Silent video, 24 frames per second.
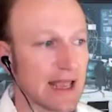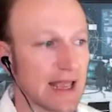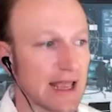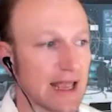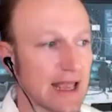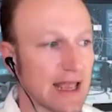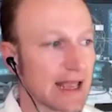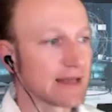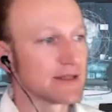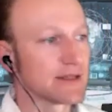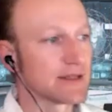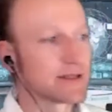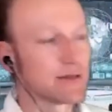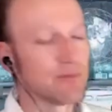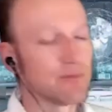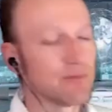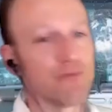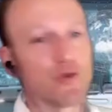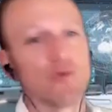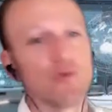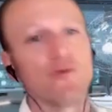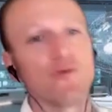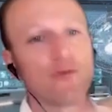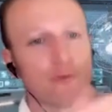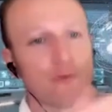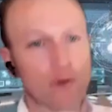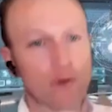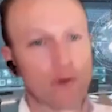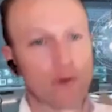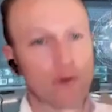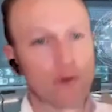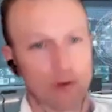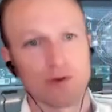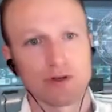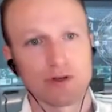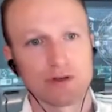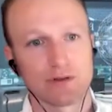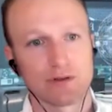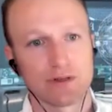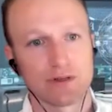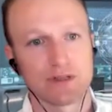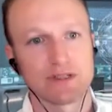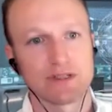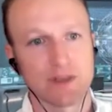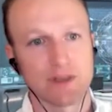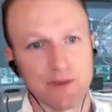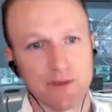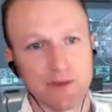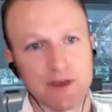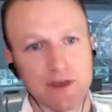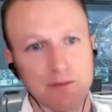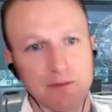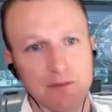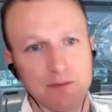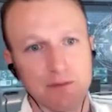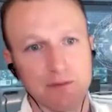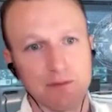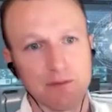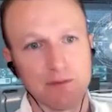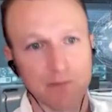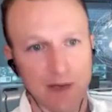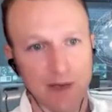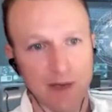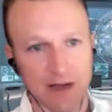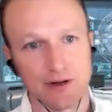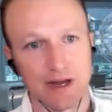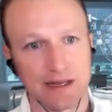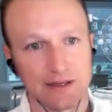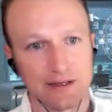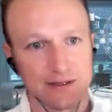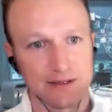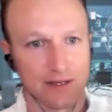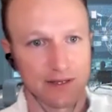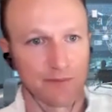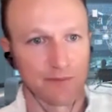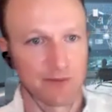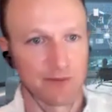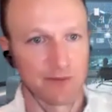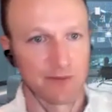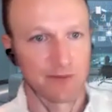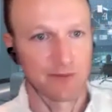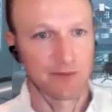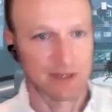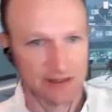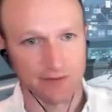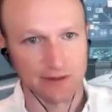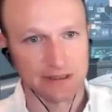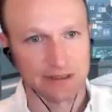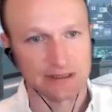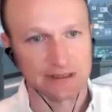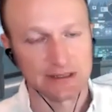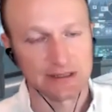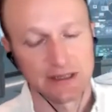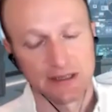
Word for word: and move forward to something better and something different.